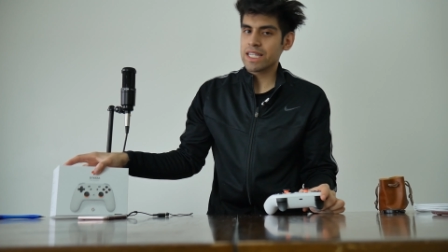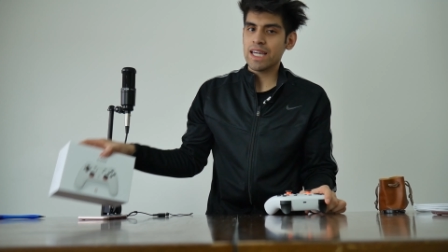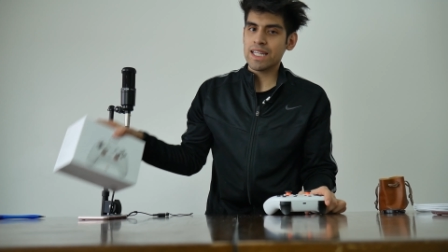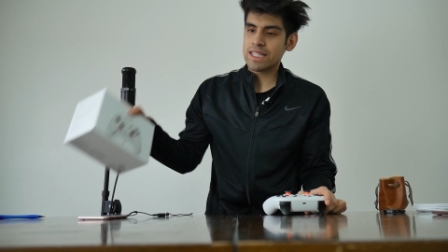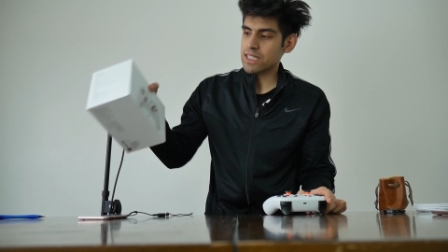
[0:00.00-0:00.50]

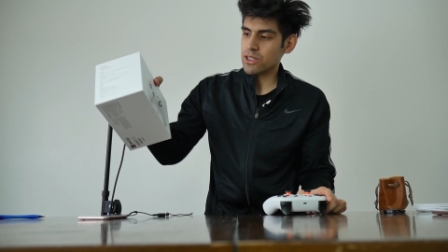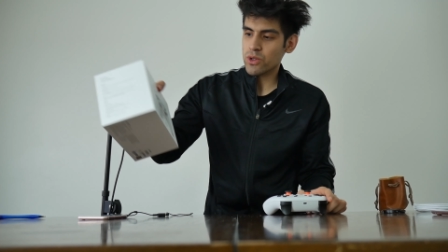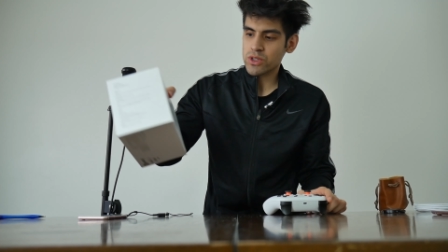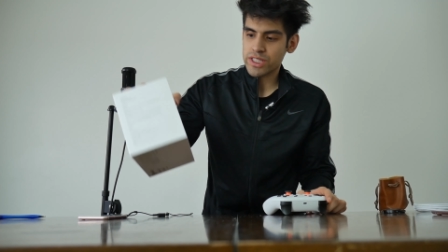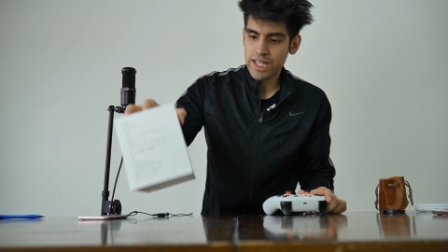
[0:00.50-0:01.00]
get your
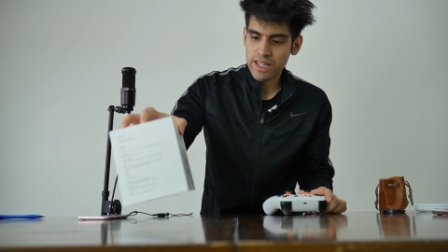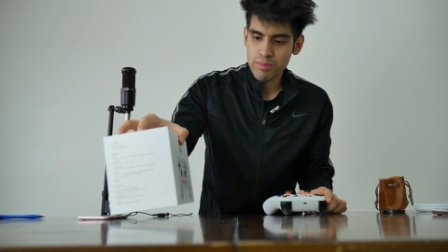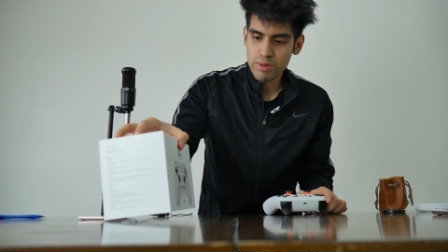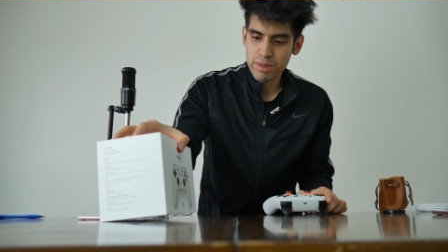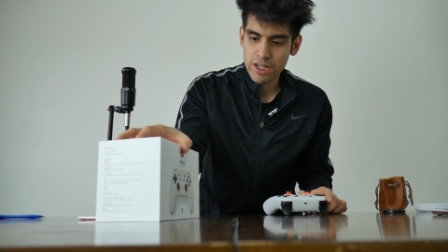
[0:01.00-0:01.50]
Stadia
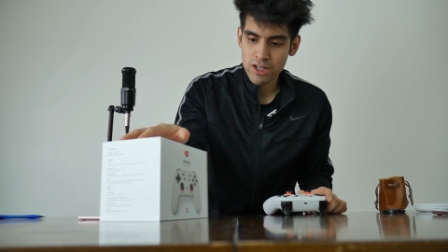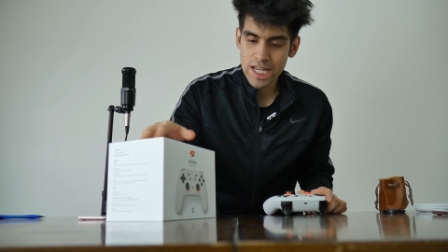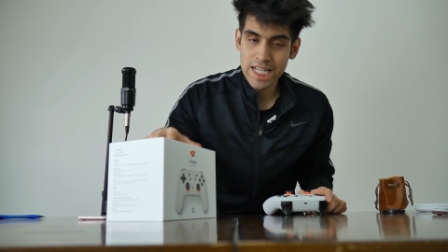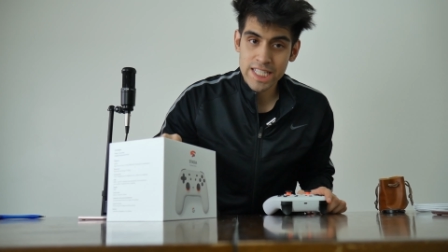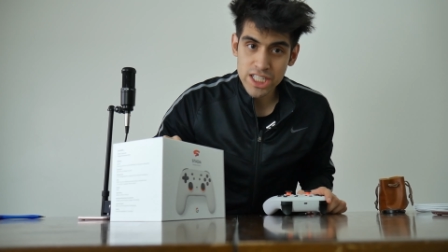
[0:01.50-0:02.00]
Premier
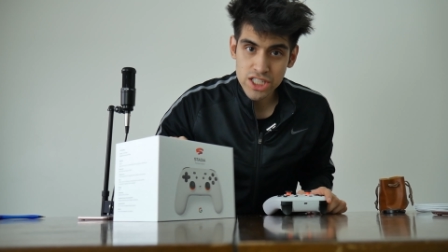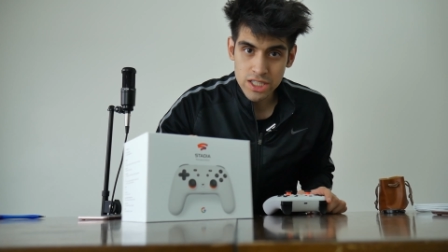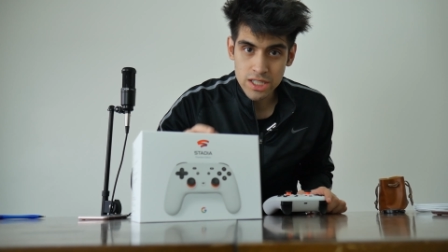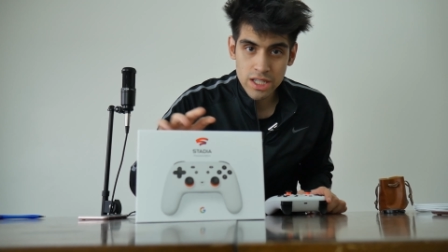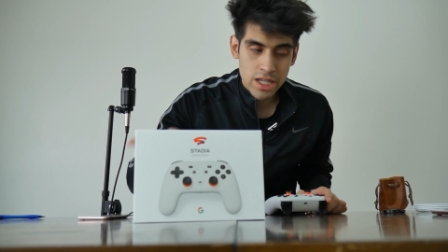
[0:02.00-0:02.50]
Edition